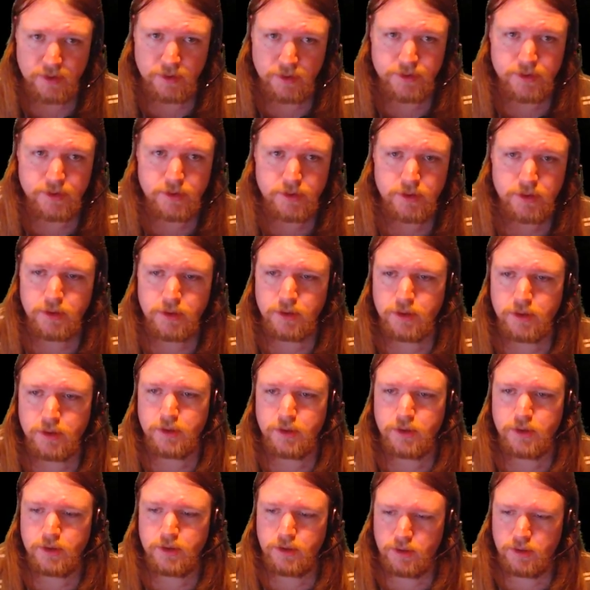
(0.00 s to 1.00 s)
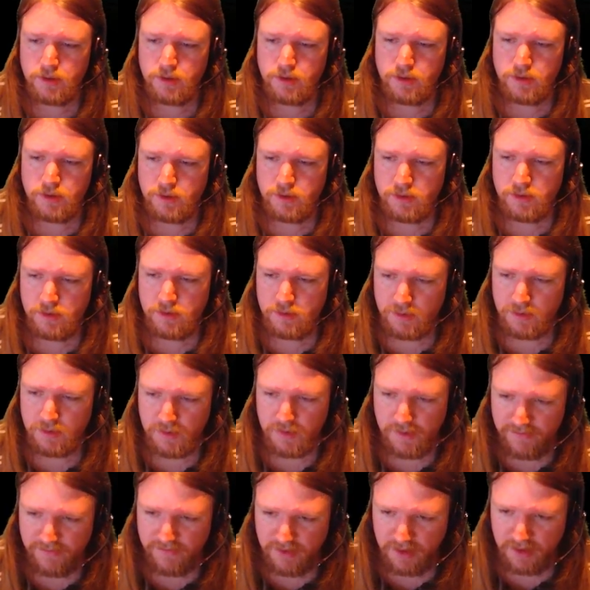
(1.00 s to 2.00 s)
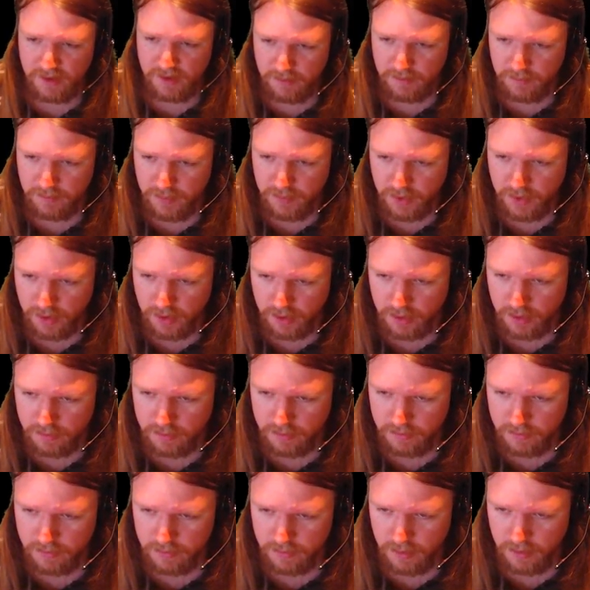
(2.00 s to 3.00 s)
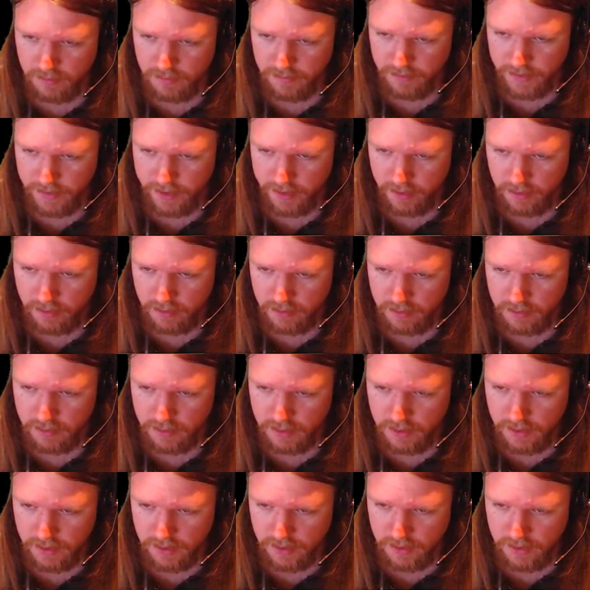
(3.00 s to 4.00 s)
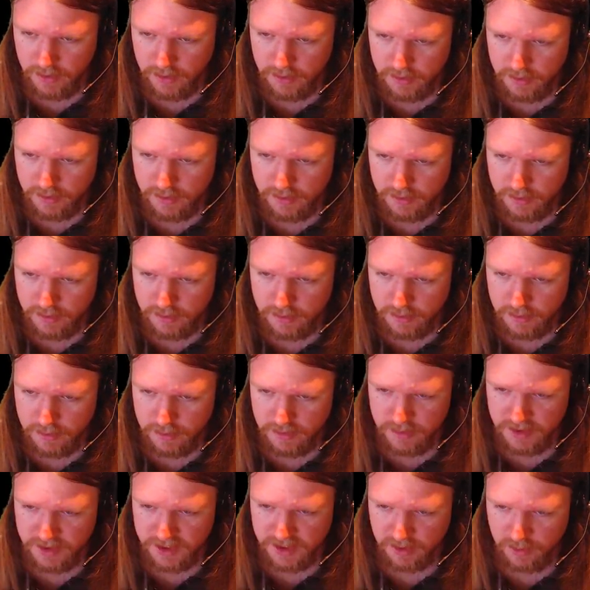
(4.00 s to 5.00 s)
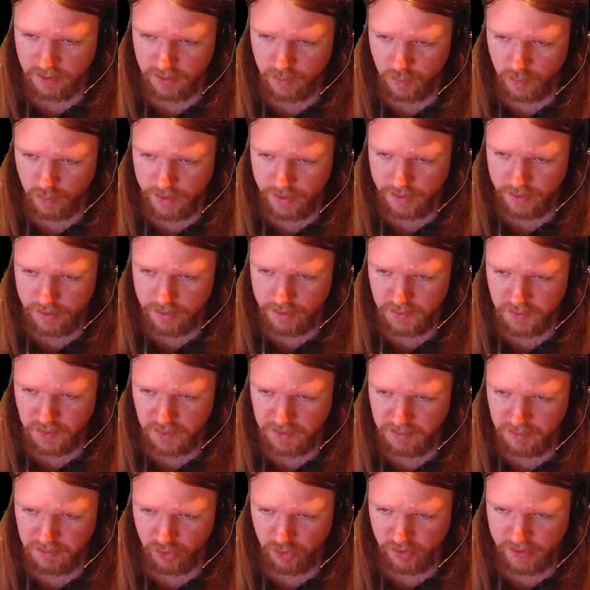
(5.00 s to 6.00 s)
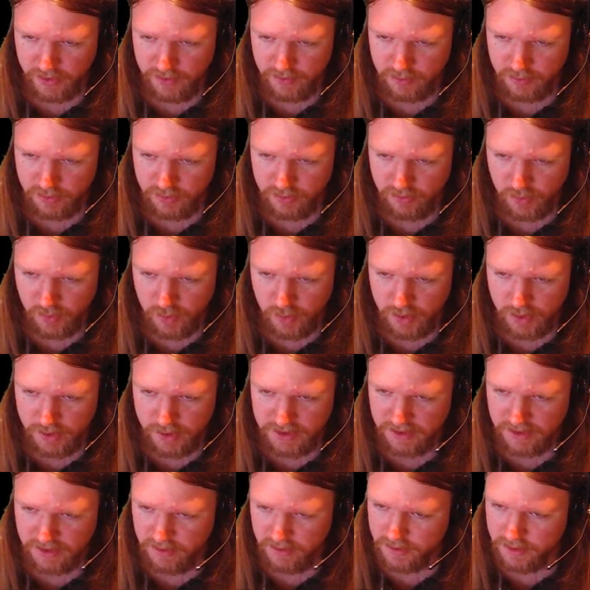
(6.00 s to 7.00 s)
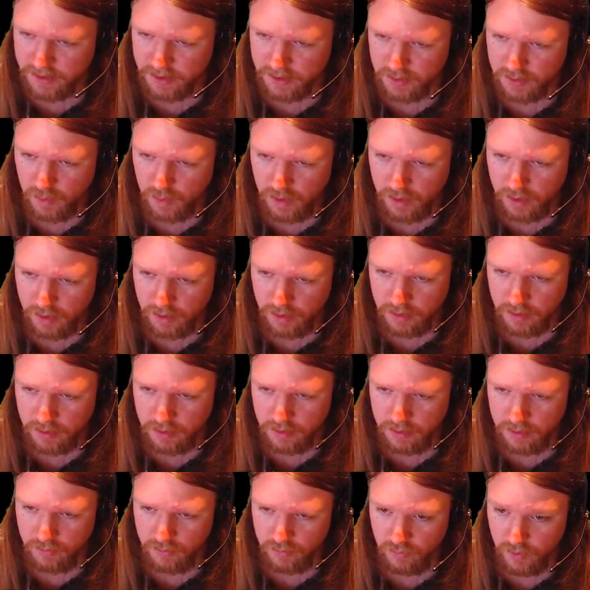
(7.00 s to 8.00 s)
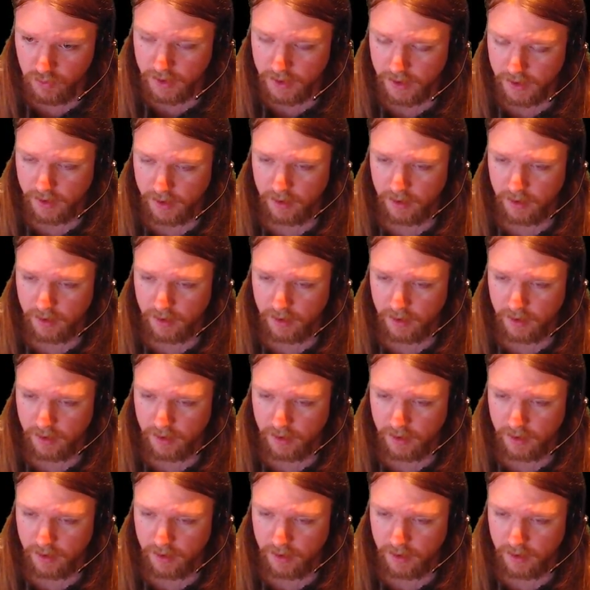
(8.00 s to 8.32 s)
Hey. Do you have anything per... combat. Second wind, one per encounter, requires athletics one. Really?